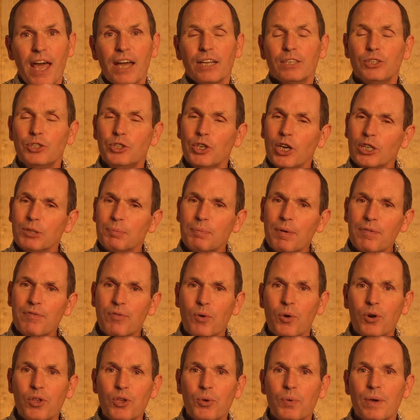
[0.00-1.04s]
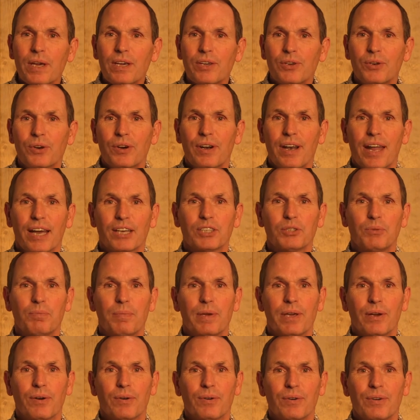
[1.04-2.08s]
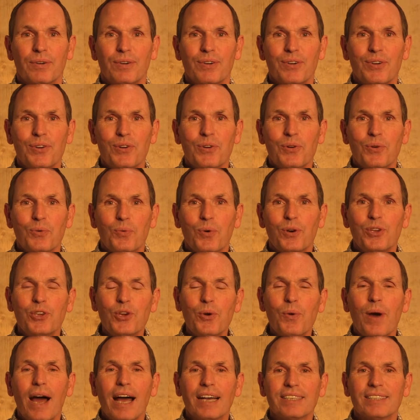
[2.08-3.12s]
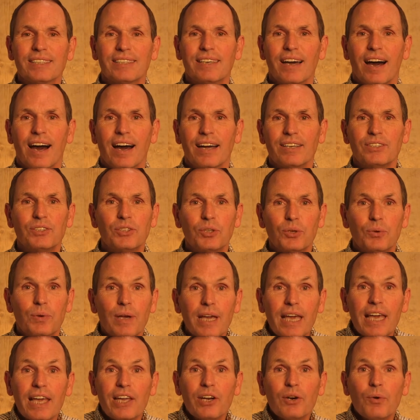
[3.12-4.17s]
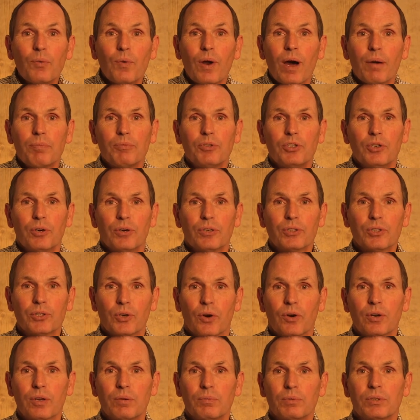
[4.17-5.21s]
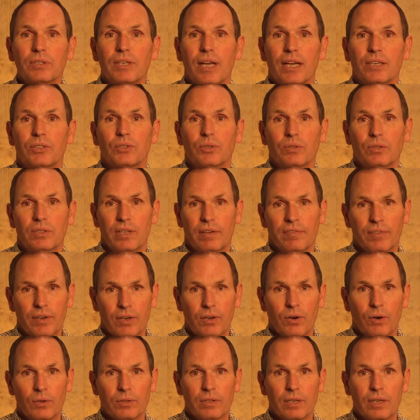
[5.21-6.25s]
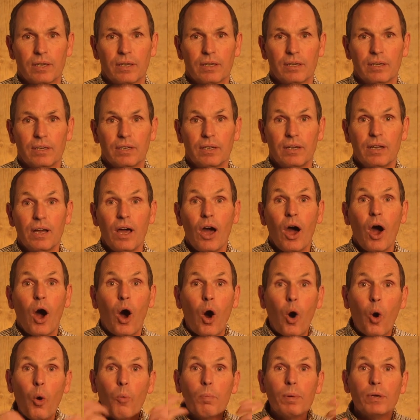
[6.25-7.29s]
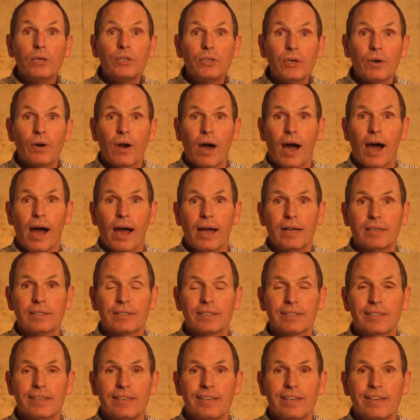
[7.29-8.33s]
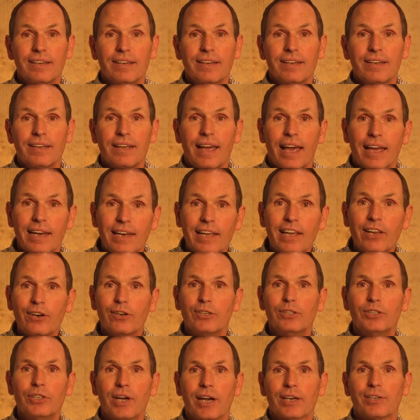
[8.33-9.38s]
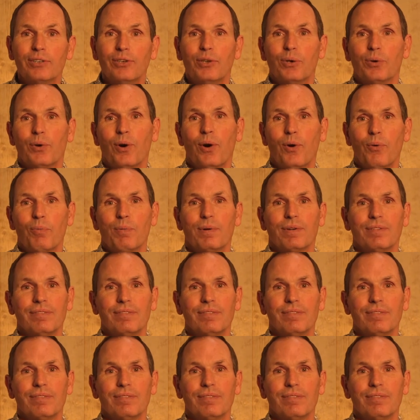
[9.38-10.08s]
Just before you eat your next meal, will you ask God to interrupt your circumstantial difficulty, open your eyes, and interject new hope?